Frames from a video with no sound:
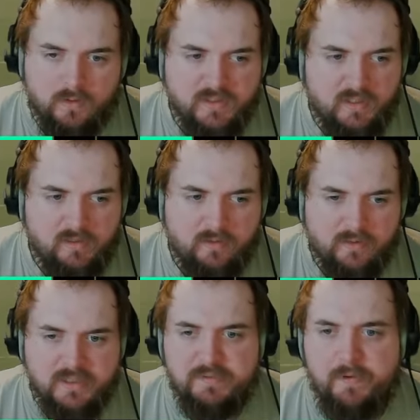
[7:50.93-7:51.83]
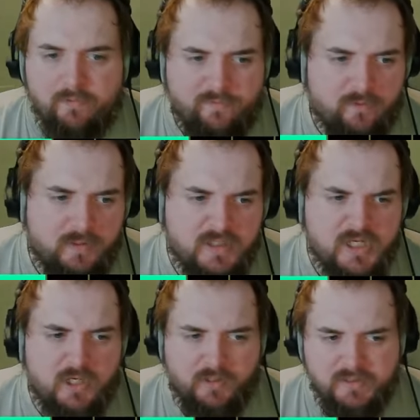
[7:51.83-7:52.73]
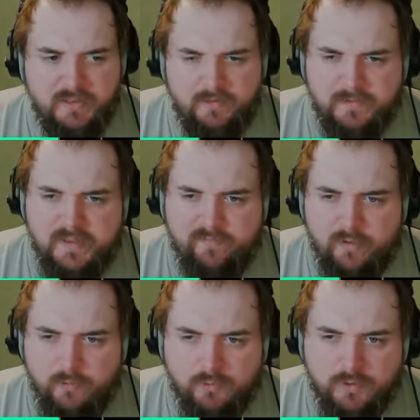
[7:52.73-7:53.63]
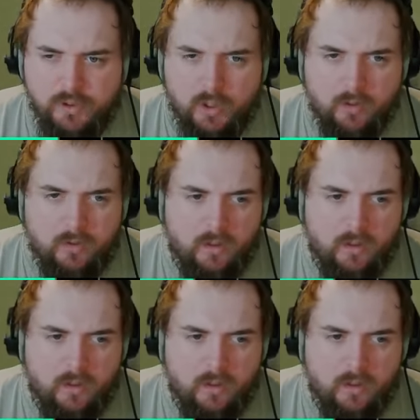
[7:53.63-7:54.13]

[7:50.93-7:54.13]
right, Sandy now gets spelled for an eternity. 70 balls gone.